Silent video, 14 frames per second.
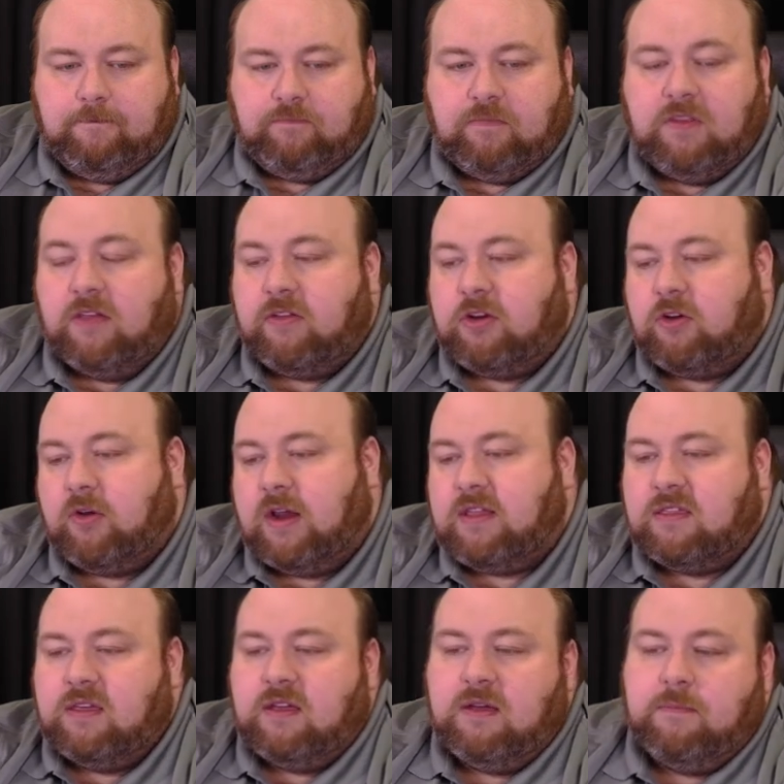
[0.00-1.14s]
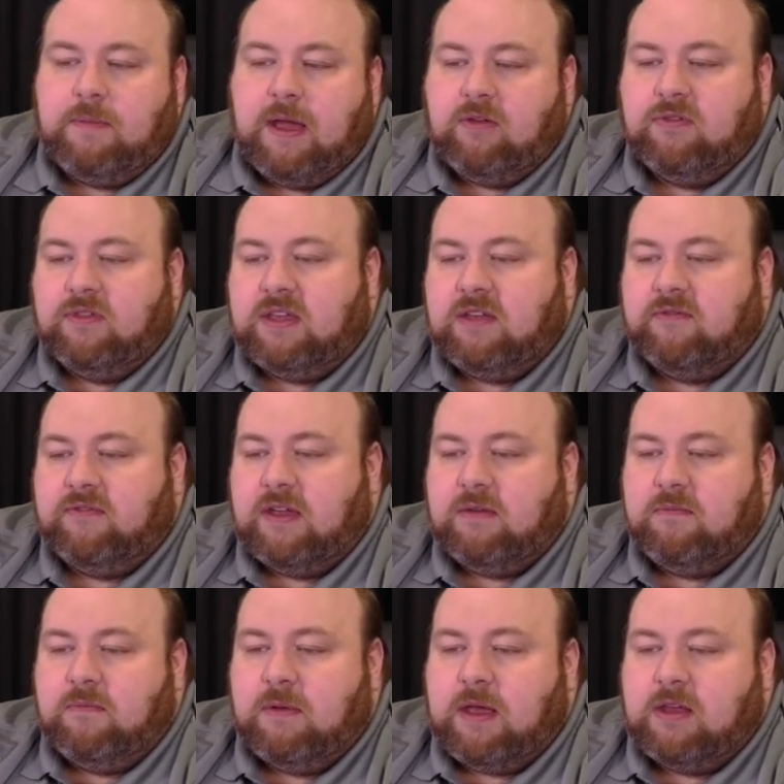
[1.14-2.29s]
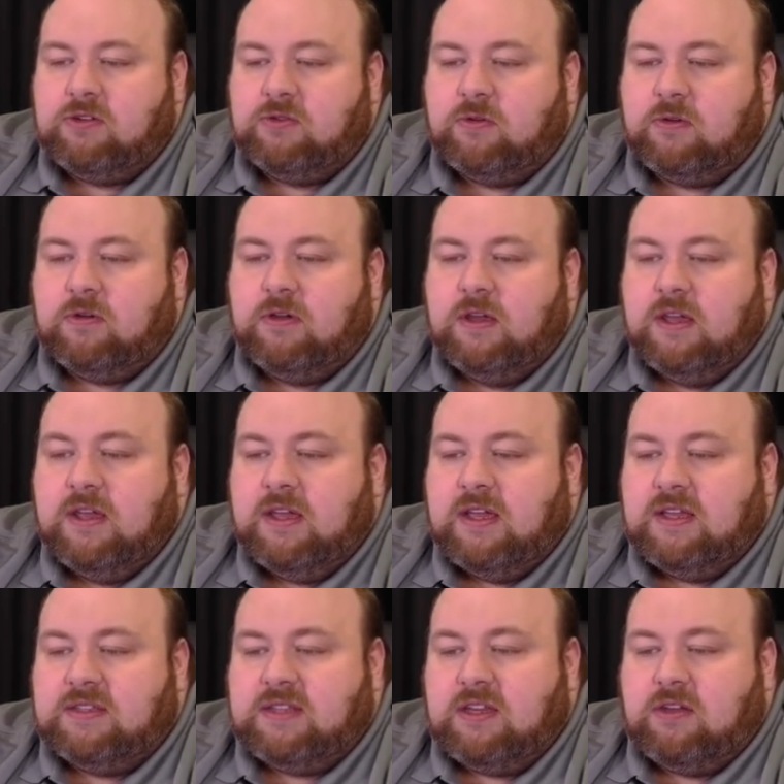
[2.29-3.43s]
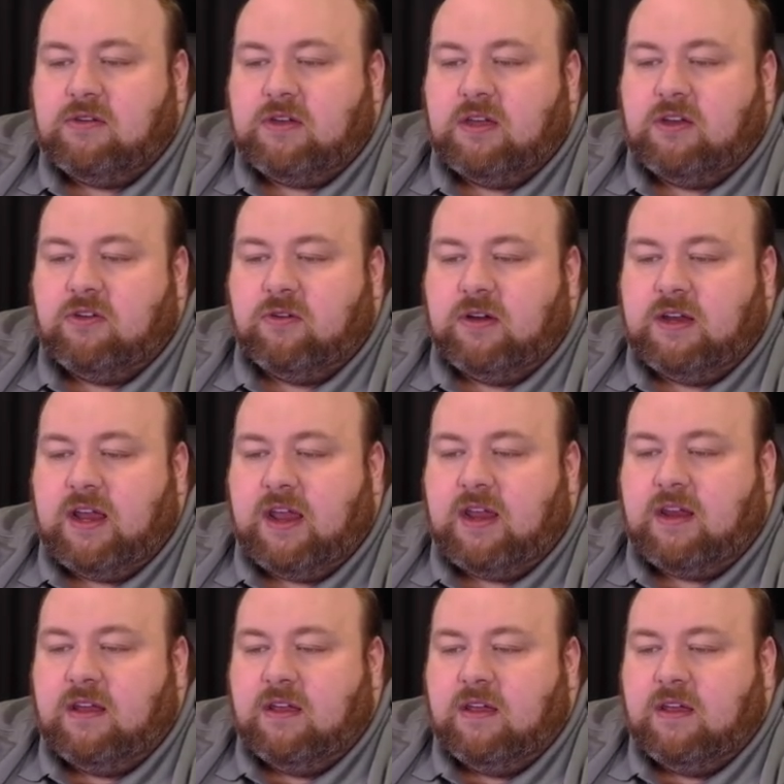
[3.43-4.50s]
Another great thing about the event module is that you can create